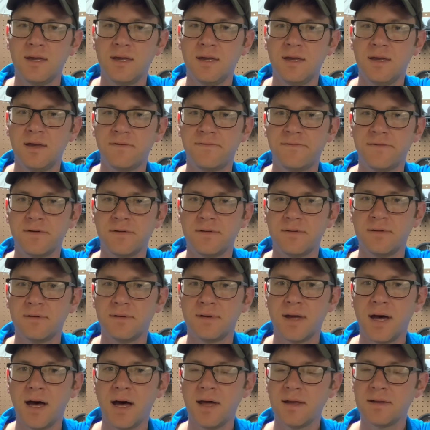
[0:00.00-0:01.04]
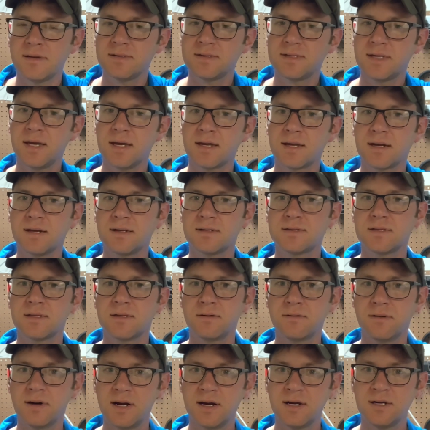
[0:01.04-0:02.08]
If you're not taking it to the
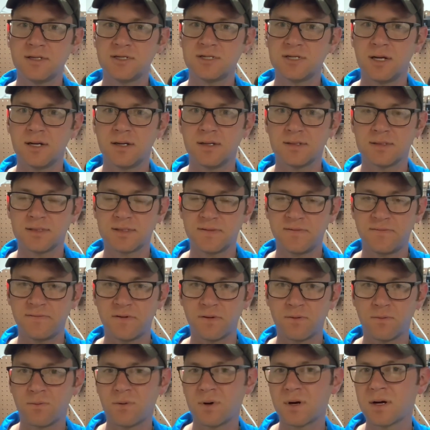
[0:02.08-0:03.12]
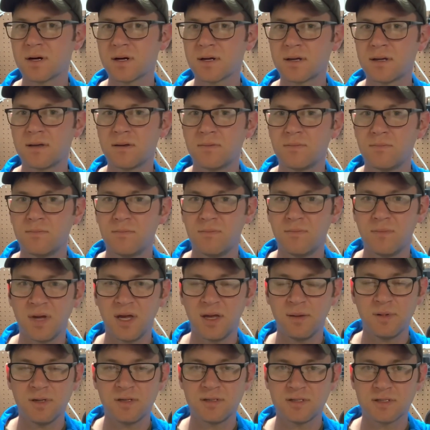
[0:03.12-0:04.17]
range and it's for work,
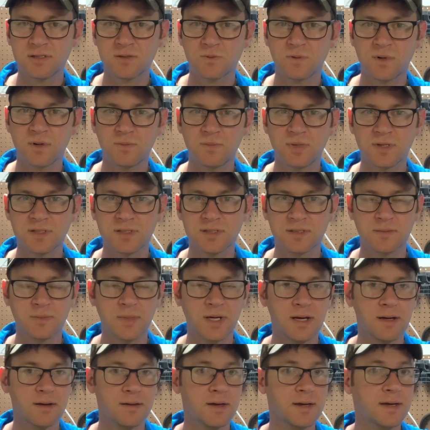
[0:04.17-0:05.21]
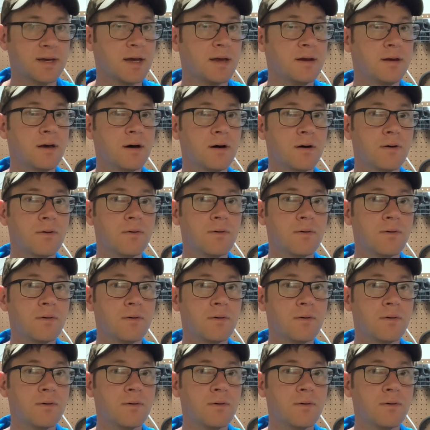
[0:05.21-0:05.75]
maybe just 1 pistol mag. Like, I know